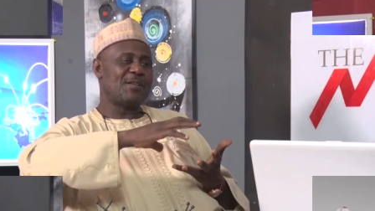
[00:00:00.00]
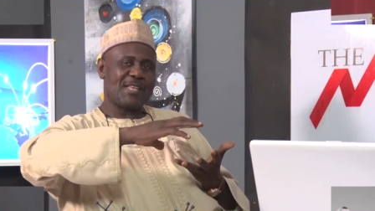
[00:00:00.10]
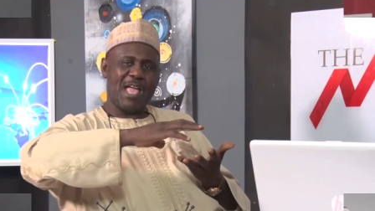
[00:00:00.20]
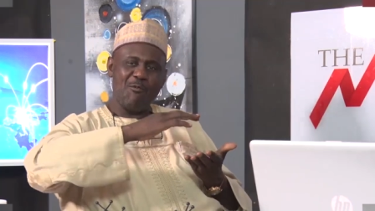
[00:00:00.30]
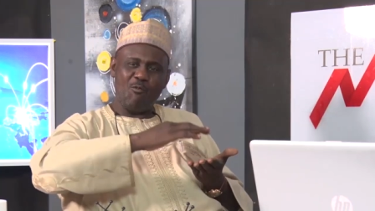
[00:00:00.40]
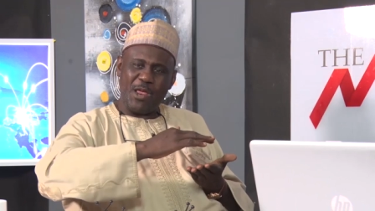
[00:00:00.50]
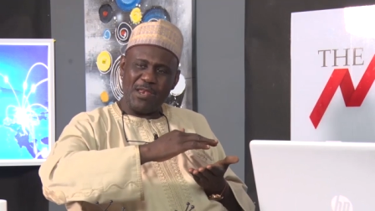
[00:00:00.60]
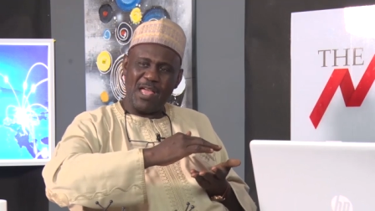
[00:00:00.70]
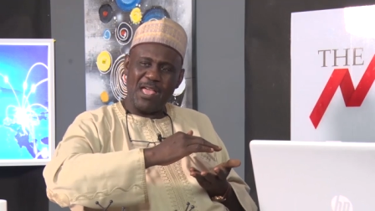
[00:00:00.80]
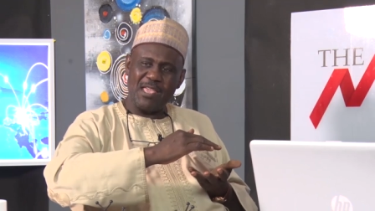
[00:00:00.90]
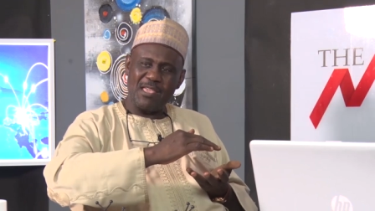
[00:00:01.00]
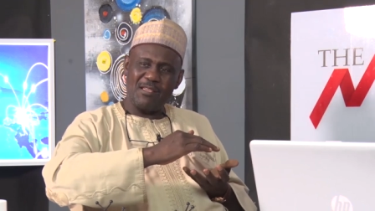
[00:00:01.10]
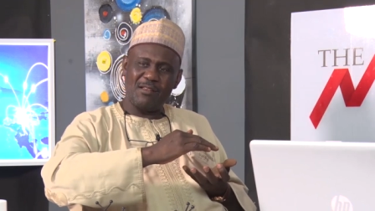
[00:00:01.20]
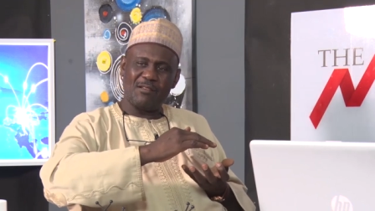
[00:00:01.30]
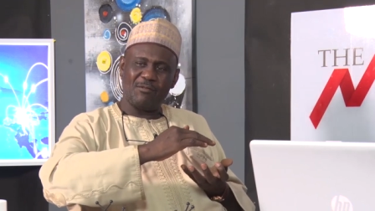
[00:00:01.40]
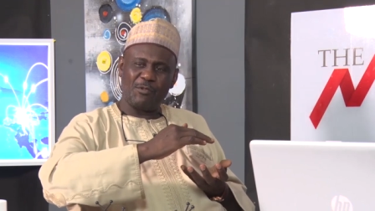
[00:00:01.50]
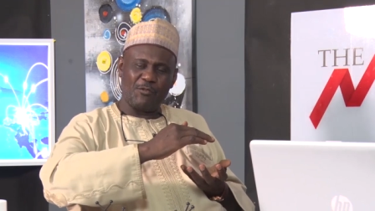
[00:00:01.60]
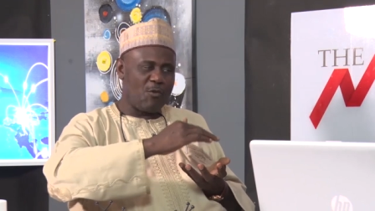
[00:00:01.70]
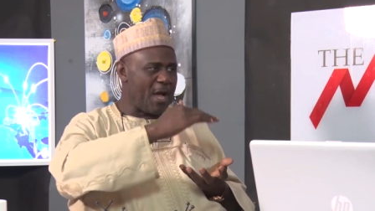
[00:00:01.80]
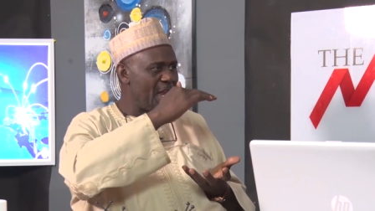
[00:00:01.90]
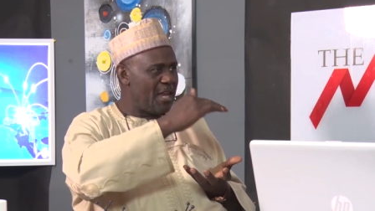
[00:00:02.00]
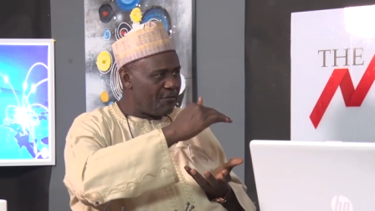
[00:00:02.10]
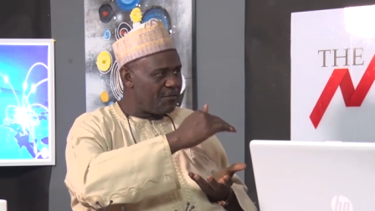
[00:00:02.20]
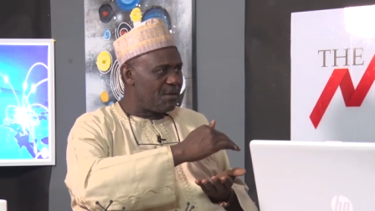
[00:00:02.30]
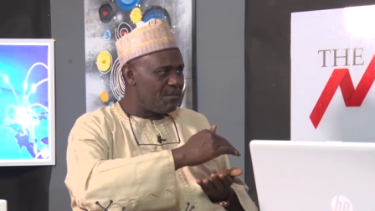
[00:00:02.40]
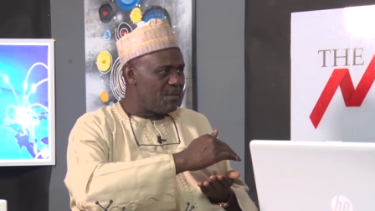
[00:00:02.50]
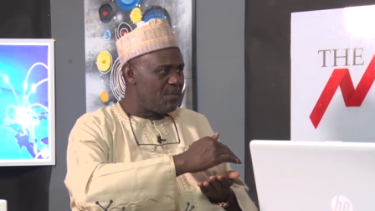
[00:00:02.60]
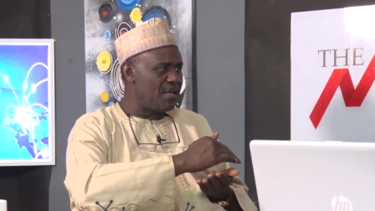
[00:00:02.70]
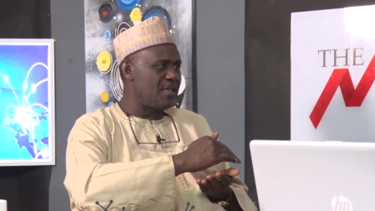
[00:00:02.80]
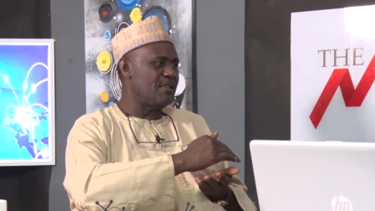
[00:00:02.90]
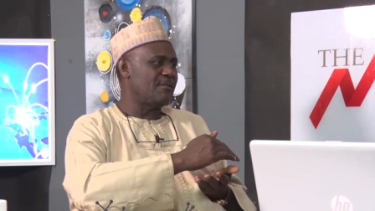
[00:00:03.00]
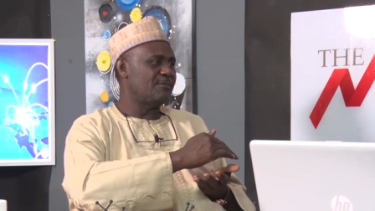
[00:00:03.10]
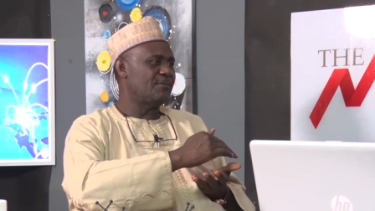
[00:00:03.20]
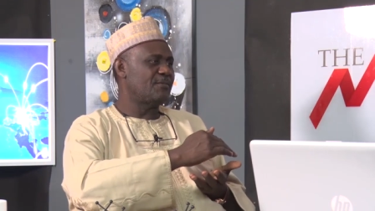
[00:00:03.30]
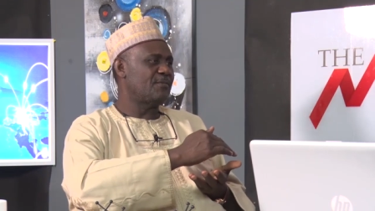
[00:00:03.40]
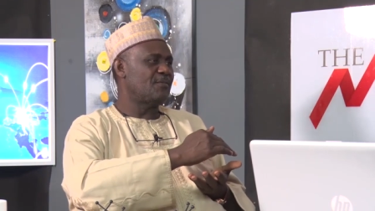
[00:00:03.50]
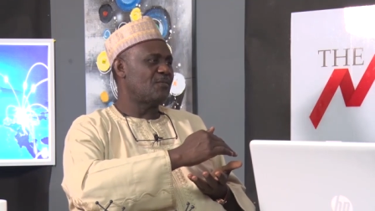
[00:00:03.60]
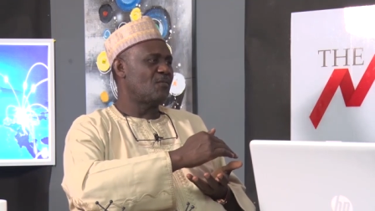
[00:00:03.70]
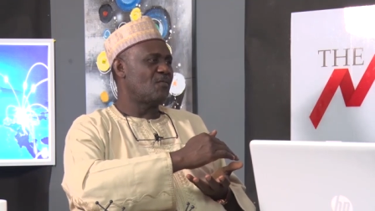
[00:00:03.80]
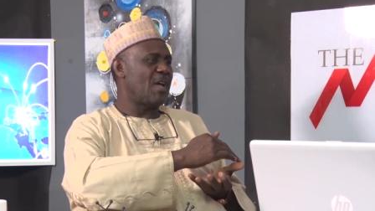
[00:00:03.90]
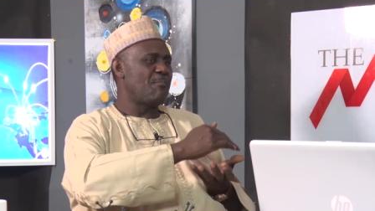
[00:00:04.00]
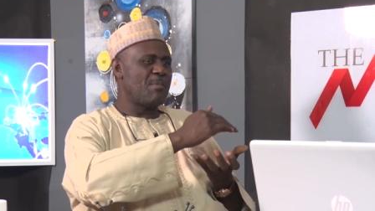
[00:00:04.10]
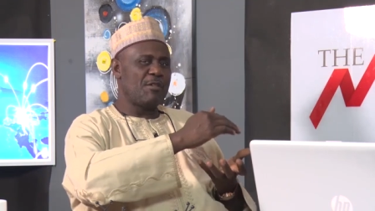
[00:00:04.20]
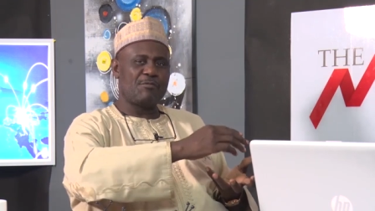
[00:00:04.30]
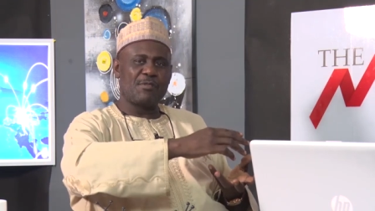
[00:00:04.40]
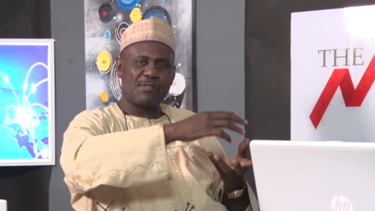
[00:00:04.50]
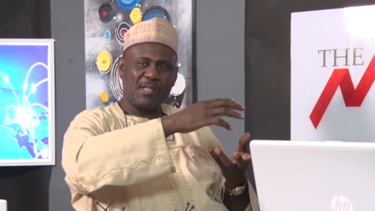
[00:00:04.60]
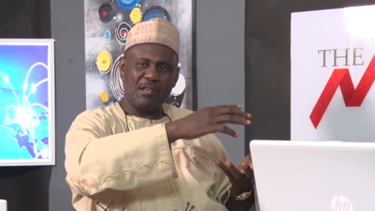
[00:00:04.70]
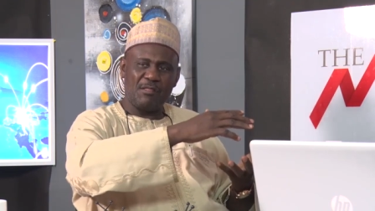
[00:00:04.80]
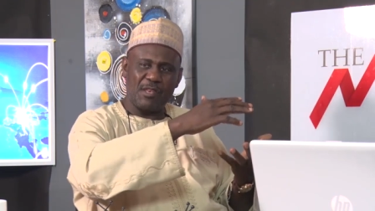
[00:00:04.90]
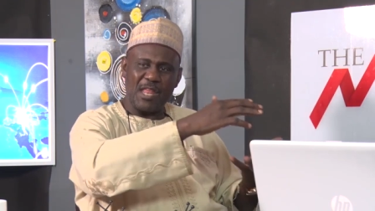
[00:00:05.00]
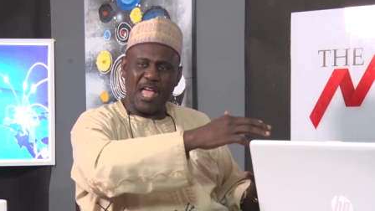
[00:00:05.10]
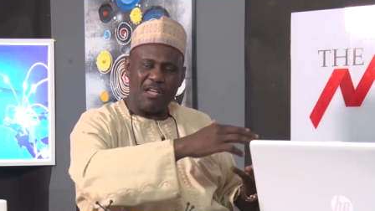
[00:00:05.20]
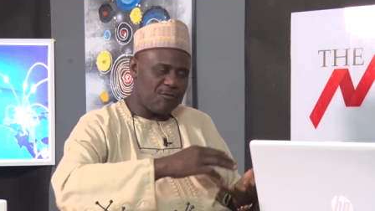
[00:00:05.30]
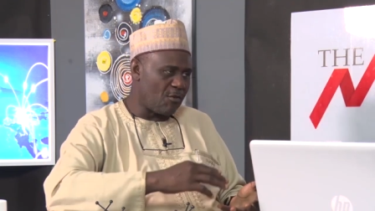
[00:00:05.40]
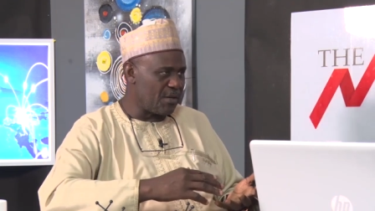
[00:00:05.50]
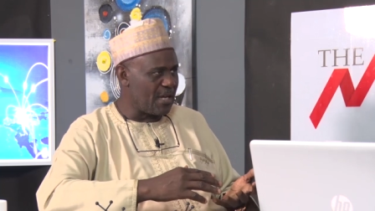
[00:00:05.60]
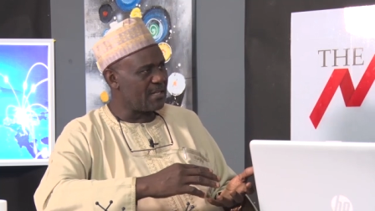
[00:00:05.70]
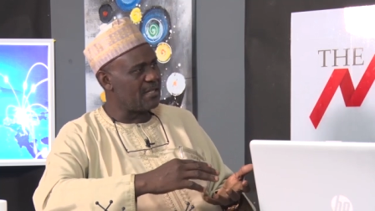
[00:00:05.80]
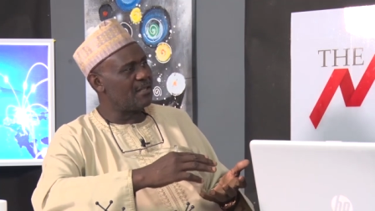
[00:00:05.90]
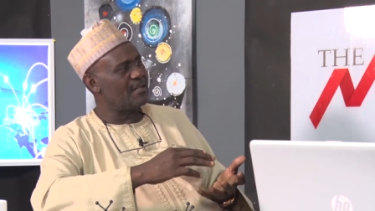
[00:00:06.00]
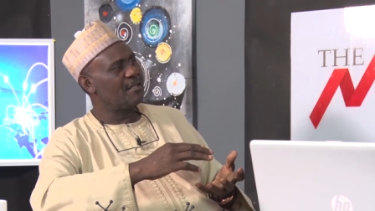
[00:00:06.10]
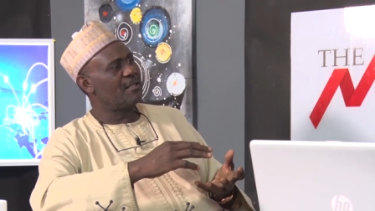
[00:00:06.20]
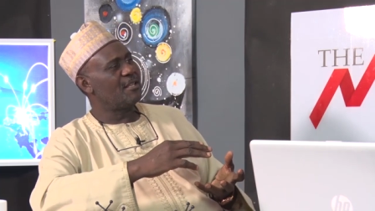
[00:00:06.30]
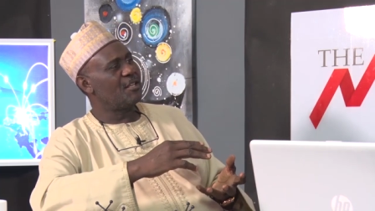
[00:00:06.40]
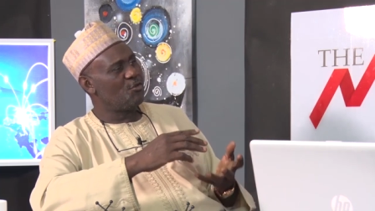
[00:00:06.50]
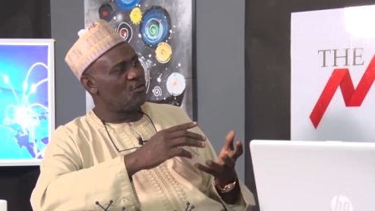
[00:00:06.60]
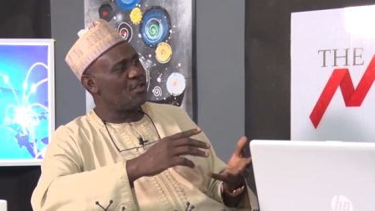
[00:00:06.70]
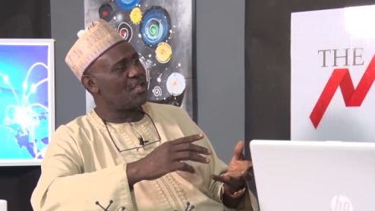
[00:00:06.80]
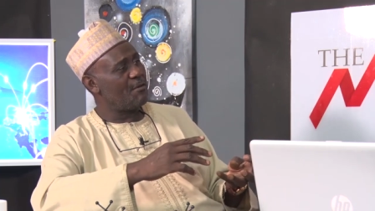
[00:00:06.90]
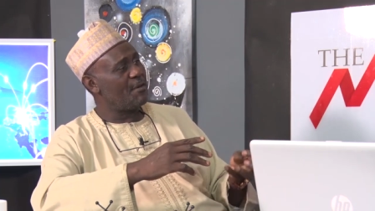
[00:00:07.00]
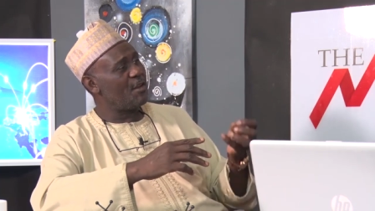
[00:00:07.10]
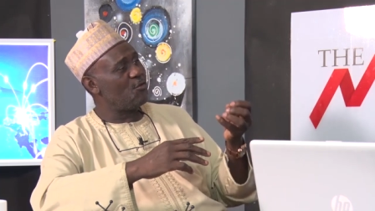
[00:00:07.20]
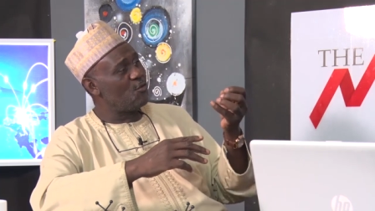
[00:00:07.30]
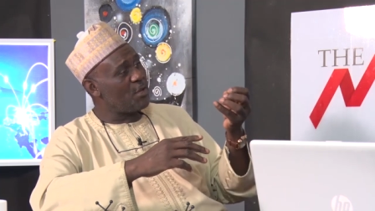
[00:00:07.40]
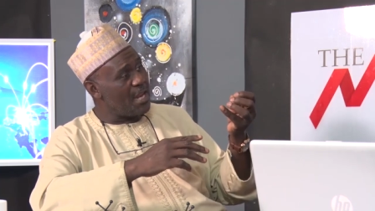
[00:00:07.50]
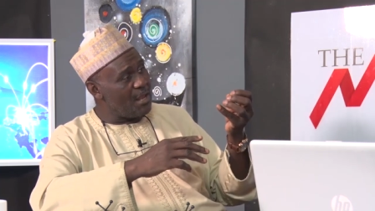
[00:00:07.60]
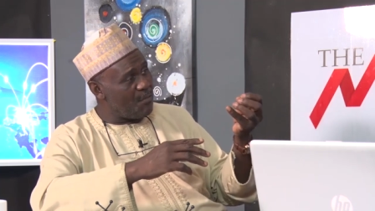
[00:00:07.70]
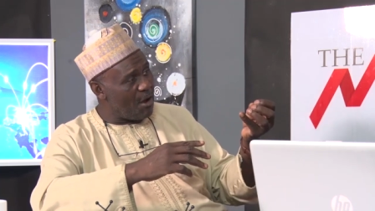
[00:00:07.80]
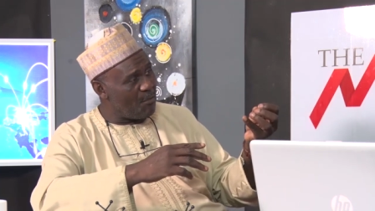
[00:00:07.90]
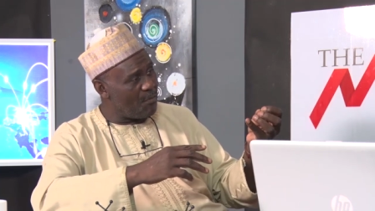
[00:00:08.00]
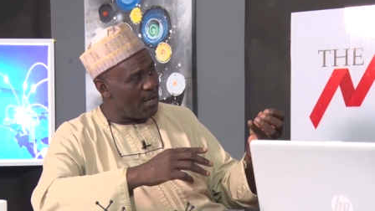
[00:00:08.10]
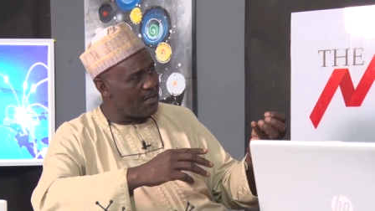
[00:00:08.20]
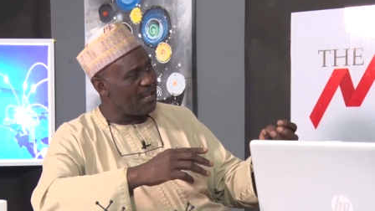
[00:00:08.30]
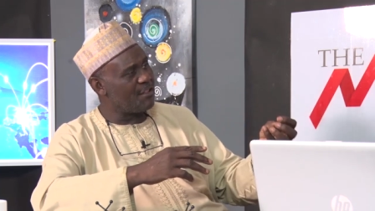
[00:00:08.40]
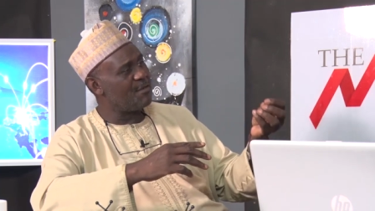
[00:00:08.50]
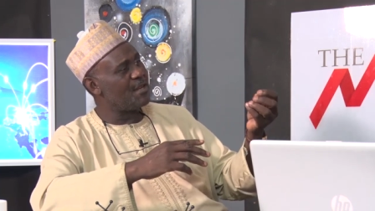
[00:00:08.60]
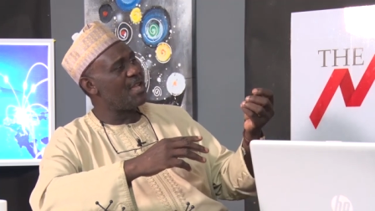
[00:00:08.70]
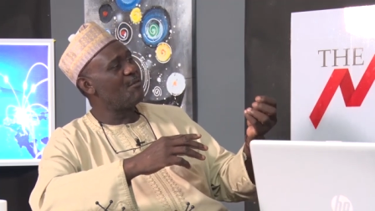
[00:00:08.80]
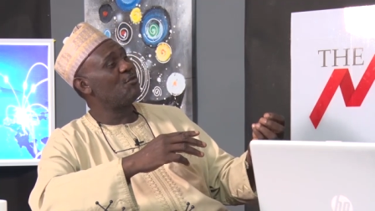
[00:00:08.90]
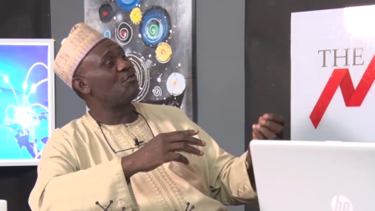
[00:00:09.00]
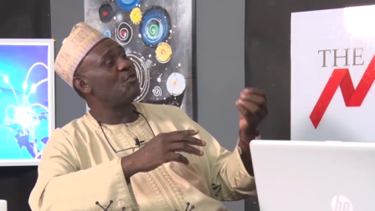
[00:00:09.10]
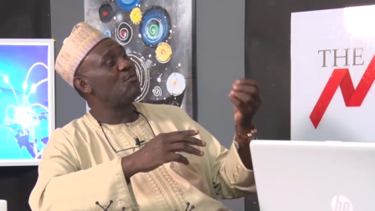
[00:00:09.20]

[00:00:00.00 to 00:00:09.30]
the time when I, before I left the BPE, and based on the studies that I have conducted, you discover that Ughelli Power Plant has been able to